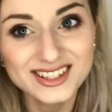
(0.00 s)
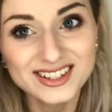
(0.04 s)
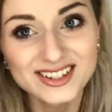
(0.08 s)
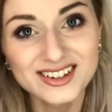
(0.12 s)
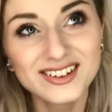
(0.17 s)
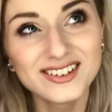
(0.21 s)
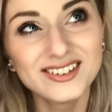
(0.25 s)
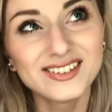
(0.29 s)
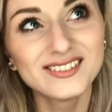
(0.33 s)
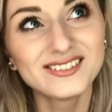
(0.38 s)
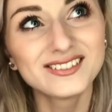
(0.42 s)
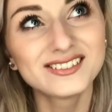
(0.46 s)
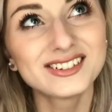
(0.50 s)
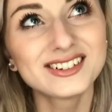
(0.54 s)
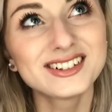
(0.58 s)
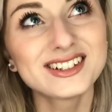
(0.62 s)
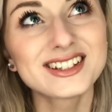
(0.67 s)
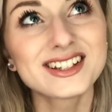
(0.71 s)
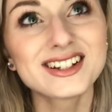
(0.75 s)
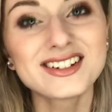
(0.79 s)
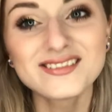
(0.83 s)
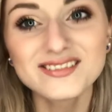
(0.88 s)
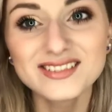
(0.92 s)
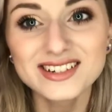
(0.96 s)
So for
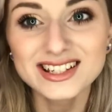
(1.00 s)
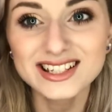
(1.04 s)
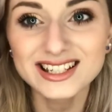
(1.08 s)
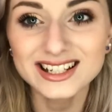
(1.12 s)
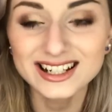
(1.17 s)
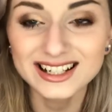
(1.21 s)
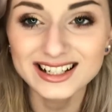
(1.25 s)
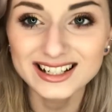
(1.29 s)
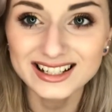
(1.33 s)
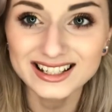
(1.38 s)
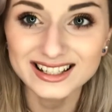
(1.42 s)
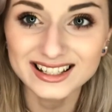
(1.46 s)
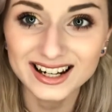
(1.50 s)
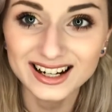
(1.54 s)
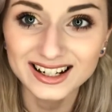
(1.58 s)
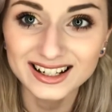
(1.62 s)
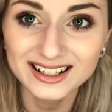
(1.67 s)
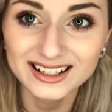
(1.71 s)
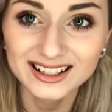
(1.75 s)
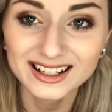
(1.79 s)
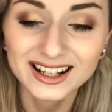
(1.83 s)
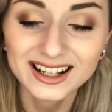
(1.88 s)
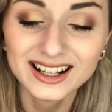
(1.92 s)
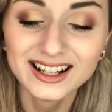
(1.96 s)
some reason I
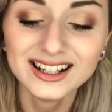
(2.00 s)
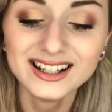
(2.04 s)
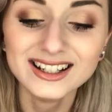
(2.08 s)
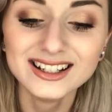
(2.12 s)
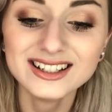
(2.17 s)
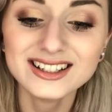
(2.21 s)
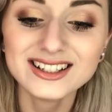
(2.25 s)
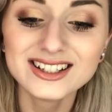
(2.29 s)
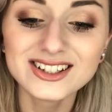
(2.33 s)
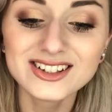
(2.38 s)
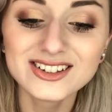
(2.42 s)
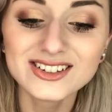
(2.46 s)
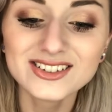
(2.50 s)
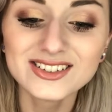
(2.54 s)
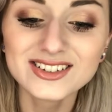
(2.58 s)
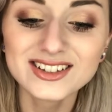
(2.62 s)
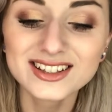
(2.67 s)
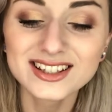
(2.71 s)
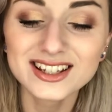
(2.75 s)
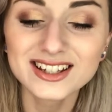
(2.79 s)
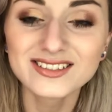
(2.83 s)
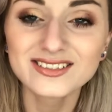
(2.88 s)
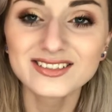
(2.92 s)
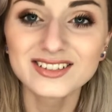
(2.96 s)
decided to
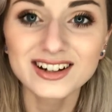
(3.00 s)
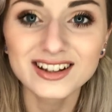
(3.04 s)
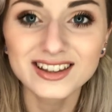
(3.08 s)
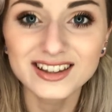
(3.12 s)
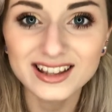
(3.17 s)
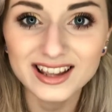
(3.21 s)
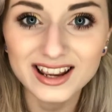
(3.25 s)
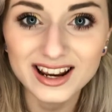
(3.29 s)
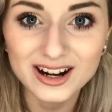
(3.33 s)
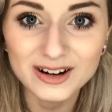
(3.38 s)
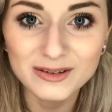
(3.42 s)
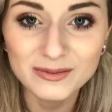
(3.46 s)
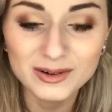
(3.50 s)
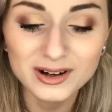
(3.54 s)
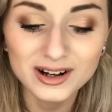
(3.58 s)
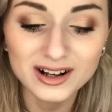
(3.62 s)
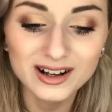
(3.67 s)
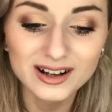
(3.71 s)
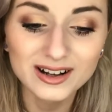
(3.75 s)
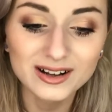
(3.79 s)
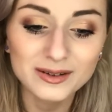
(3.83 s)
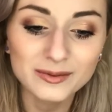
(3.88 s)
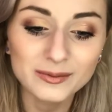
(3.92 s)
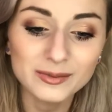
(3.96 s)
sit in front of the
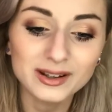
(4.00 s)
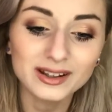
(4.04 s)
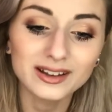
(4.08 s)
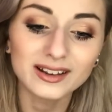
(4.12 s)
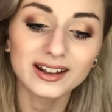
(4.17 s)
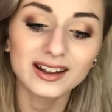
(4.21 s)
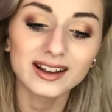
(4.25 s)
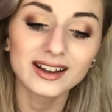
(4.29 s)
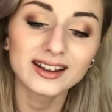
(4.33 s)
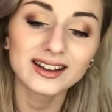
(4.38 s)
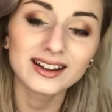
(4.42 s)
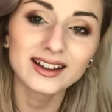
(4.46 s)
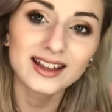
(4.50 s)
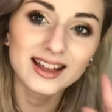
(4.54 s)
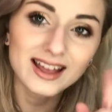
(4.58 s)
camera and be like,